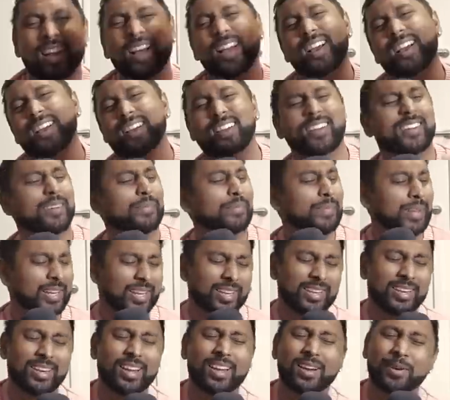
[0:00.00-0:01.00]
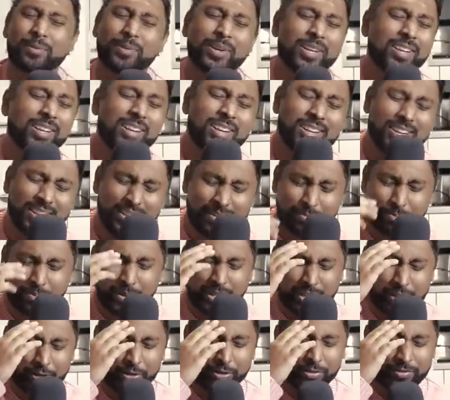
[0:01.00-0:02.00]
Oh, man, I already got a
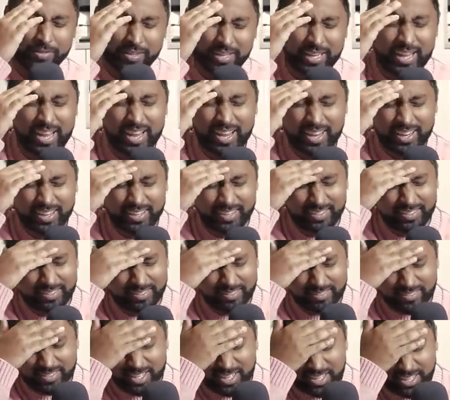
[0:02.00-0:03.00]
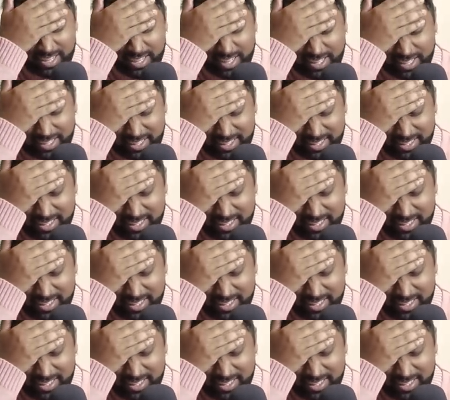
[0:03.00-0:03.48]
picture of a guy tonguing his